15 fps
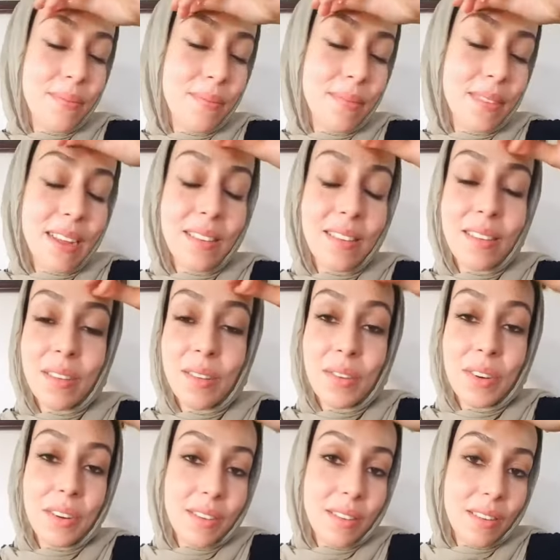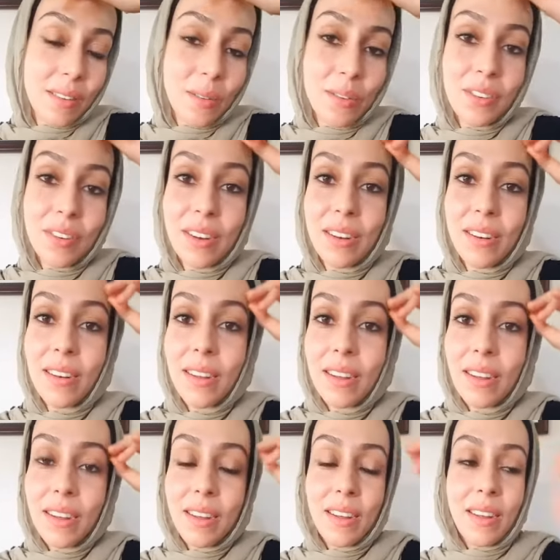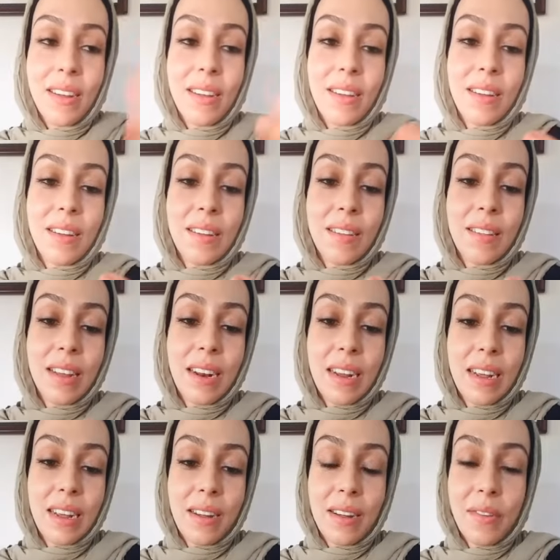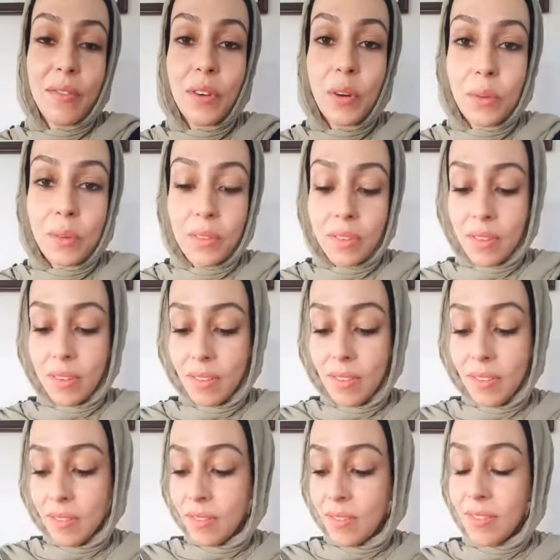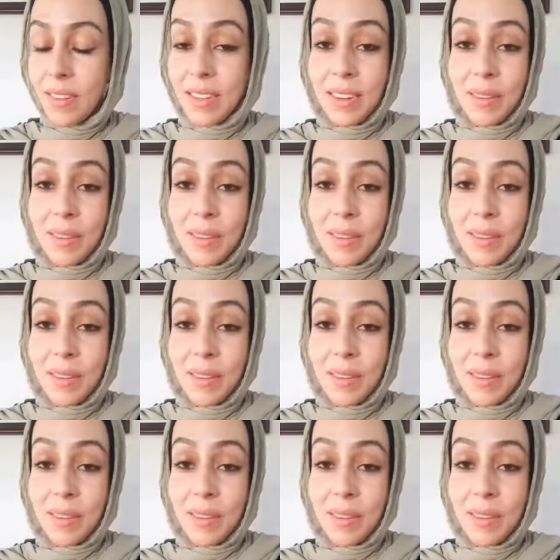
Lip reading: and silver solution that I froze in